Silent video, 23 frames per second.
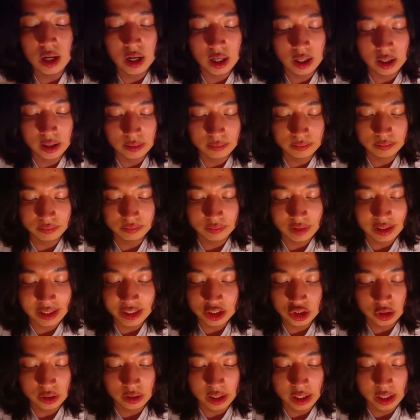
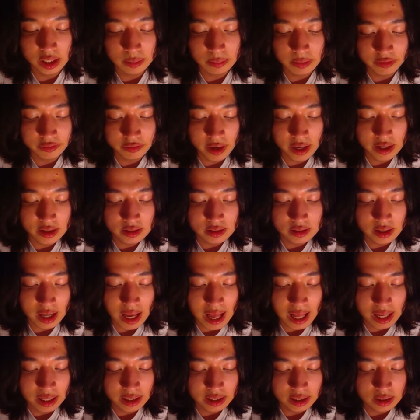Literally, my friend
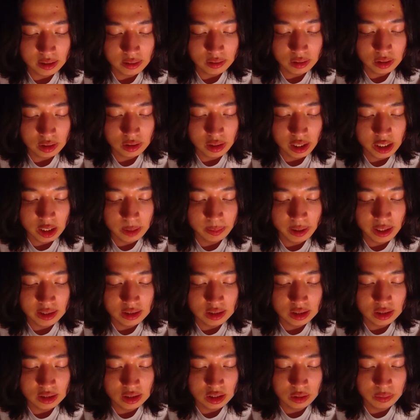Ali, who, like, I play
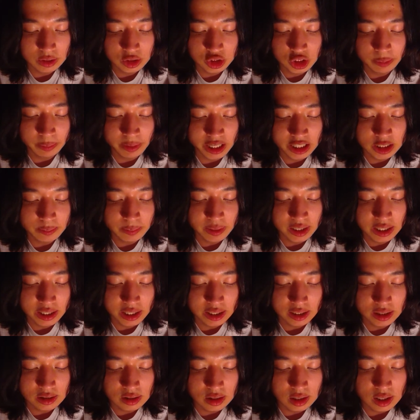D&D with, she plays
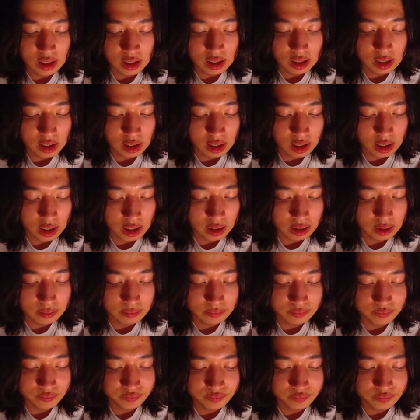Ballade,
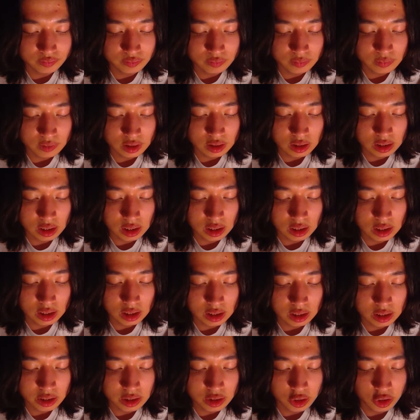
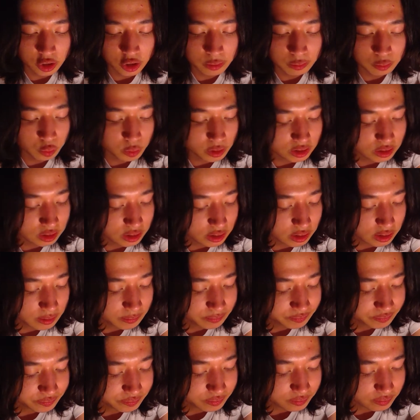gnome wizard,
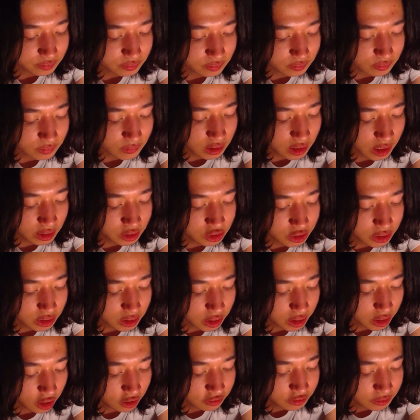and she,
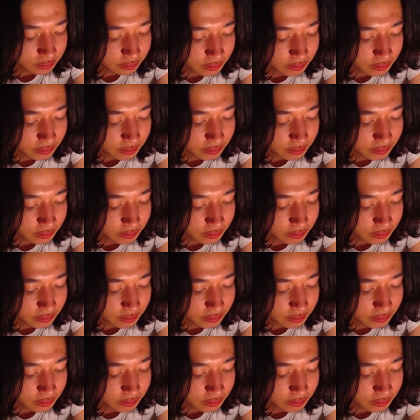like, offered